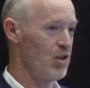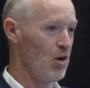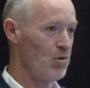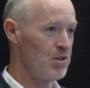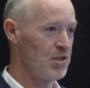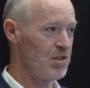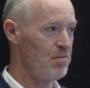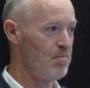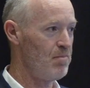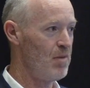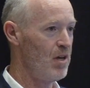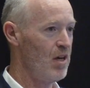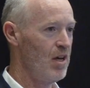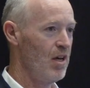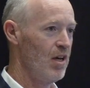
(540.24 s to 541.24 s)
gold system,
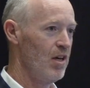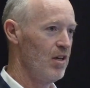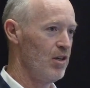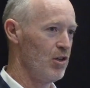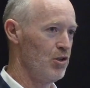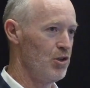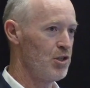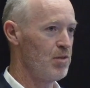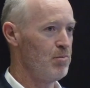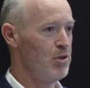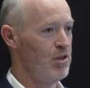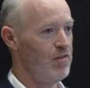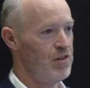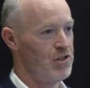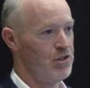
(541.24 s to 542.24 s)
you can use
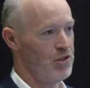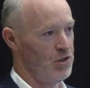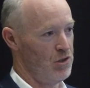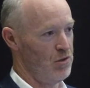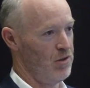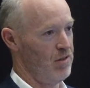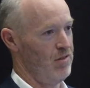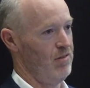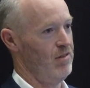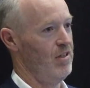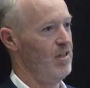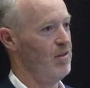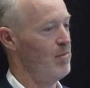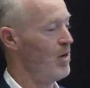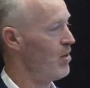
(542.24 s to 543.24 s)
computer vision to do it
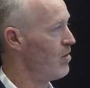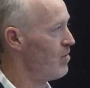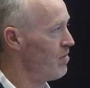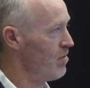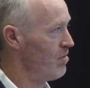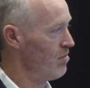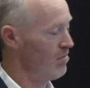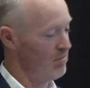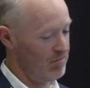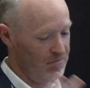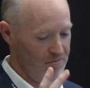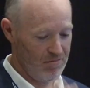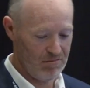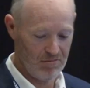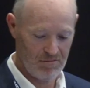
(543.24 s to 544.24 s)
in a matter of
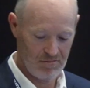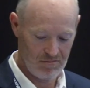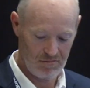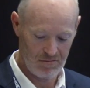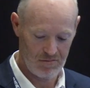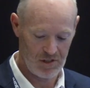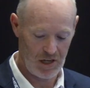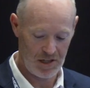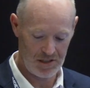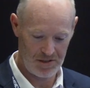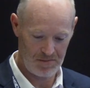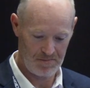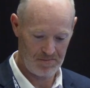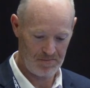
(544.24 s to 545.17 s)
days.